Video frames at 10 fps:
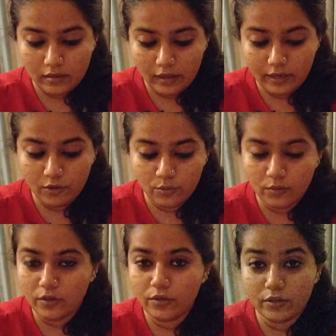and
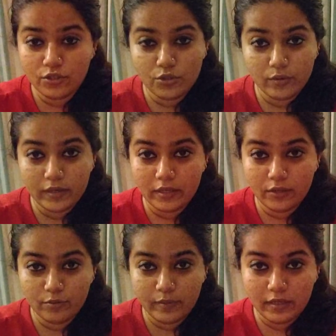you'll enjoy it, and
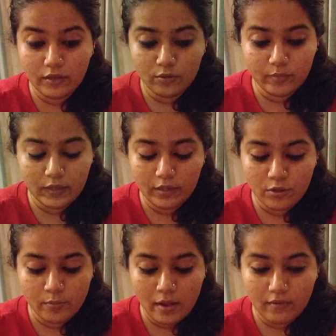you'll be in
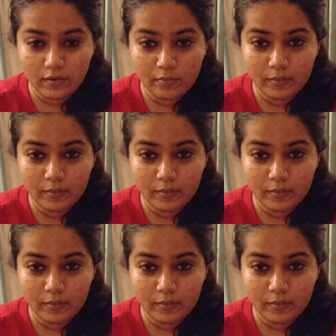your power,